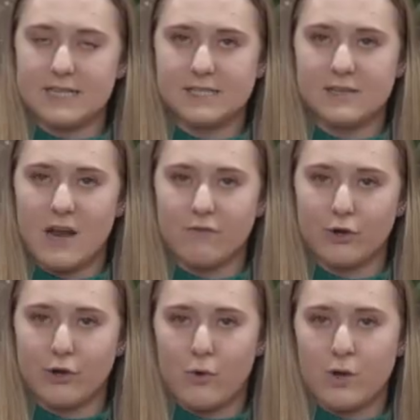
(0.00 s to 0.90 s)
it's never
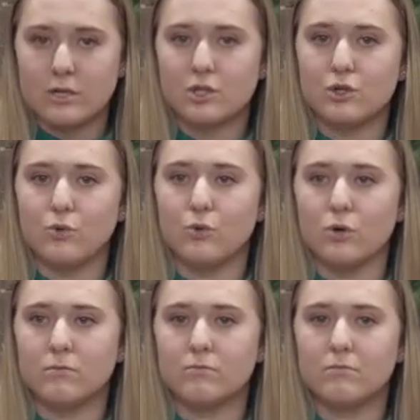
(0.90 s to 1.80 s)
going
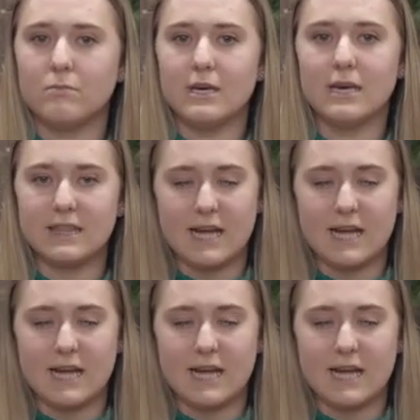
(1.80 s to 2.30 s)
to hit